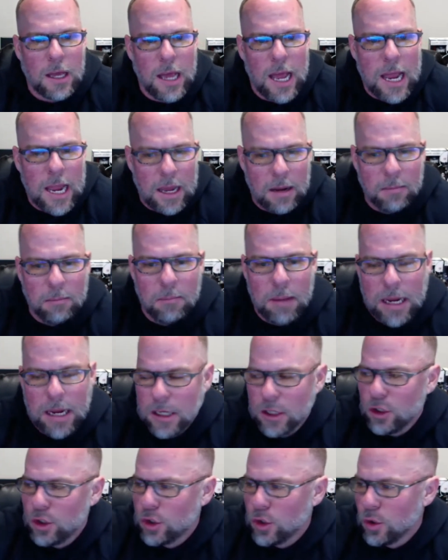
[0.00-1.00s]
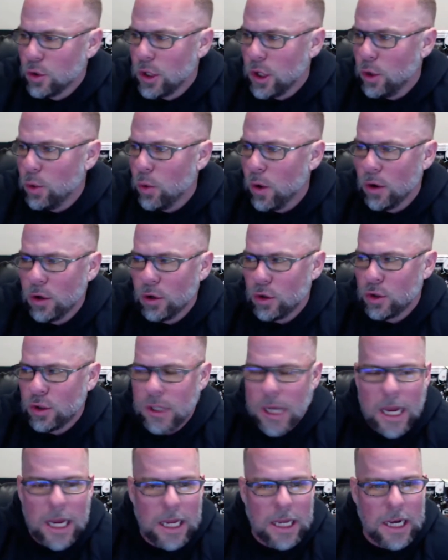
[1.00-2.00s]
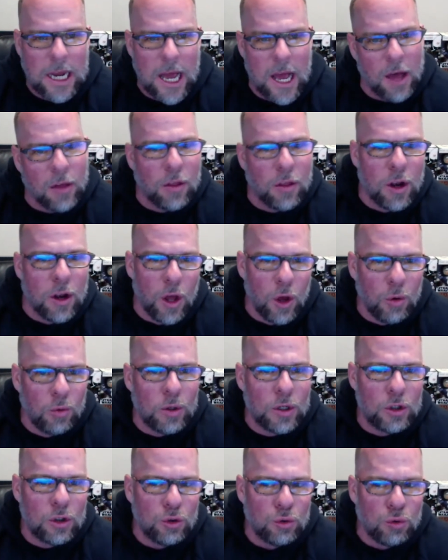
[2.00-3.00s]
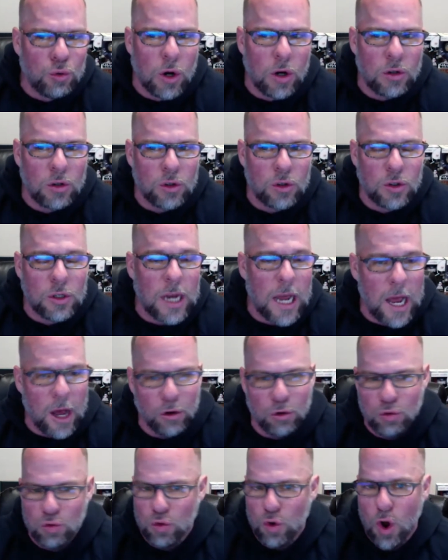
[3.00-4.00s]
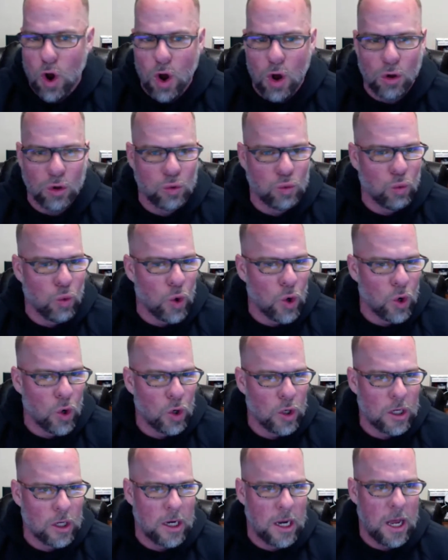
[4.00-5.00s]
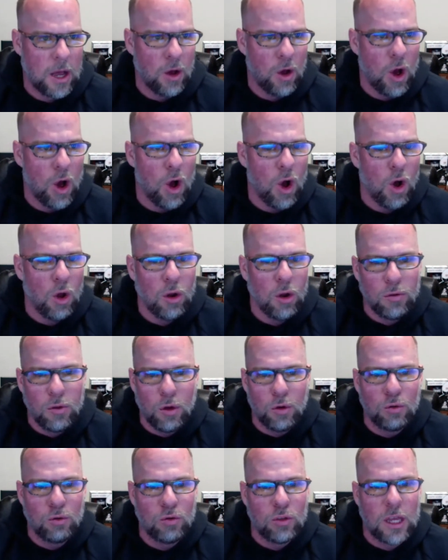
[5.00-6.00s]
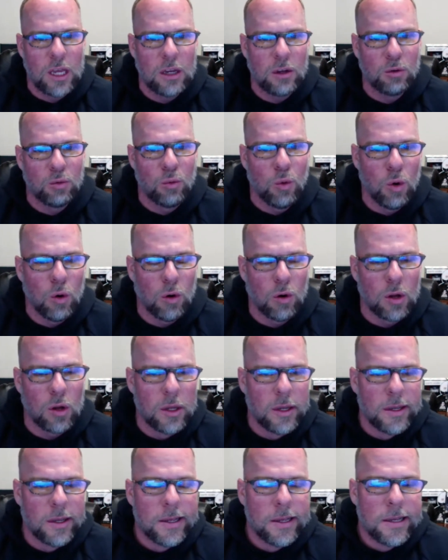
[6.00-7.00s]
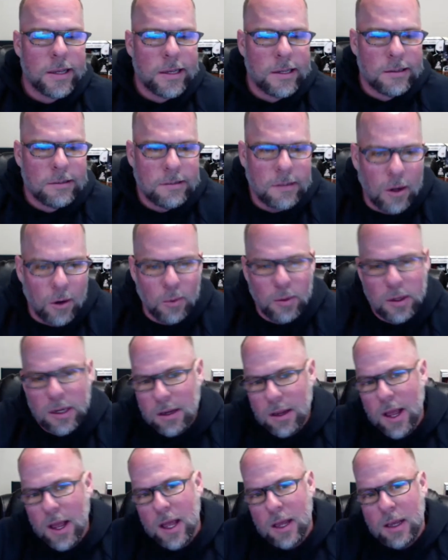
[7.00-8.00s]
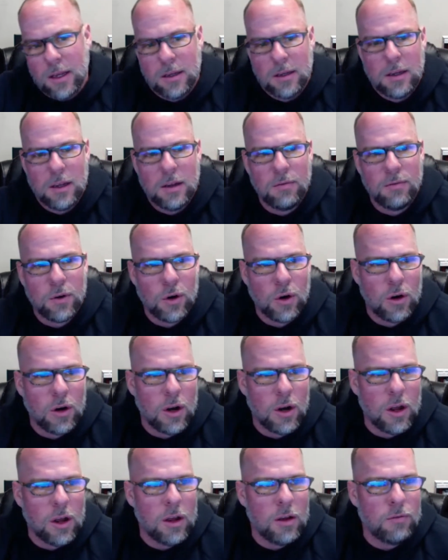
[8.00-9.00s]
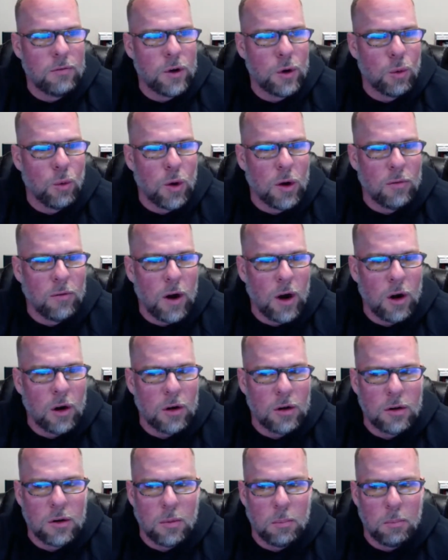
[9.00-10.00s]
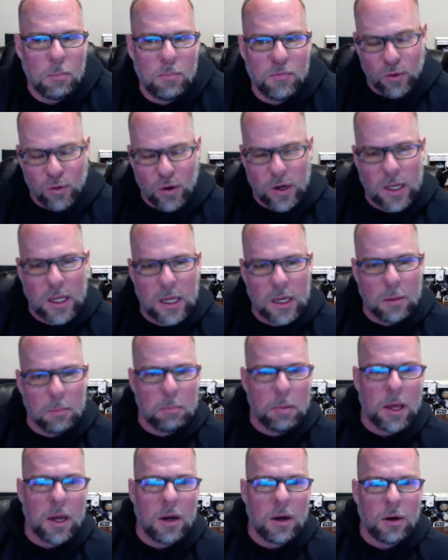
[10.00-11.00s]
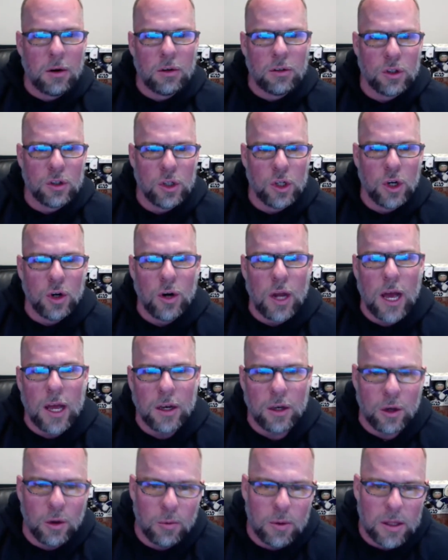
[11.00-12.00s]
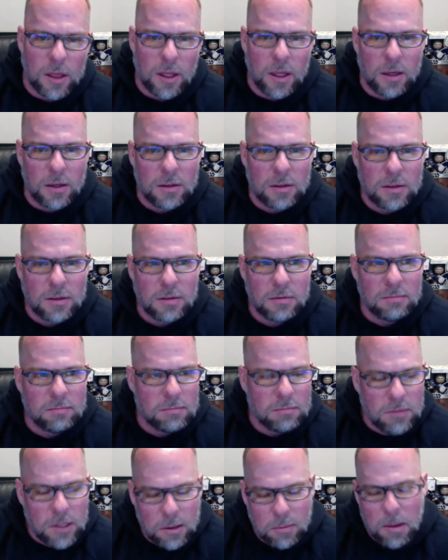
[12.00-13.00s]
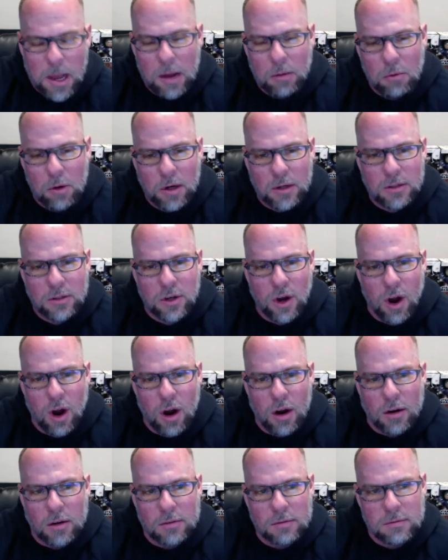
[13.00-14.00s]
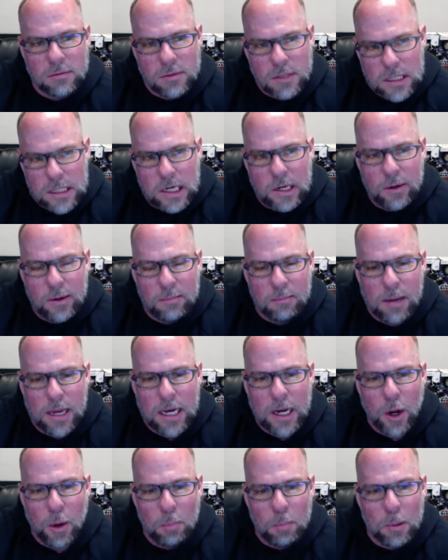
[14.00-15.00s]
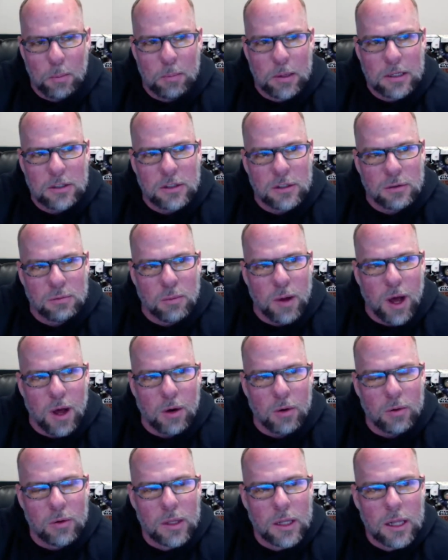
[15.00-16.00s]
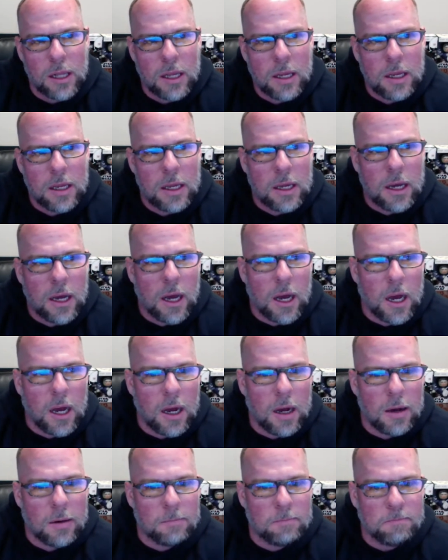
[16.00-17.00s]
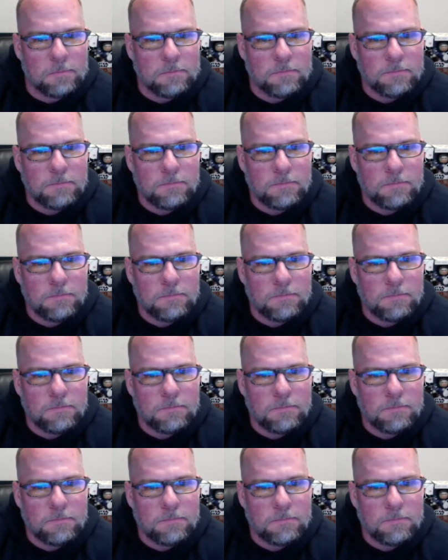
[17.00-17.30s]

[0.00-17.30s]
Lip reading: And making sure that you understand how the loan is structured, how draws work, and how all of those things work. So, hey, if you're one of our friendly competitors and you're not doing this, you might want to start. It might help your business model.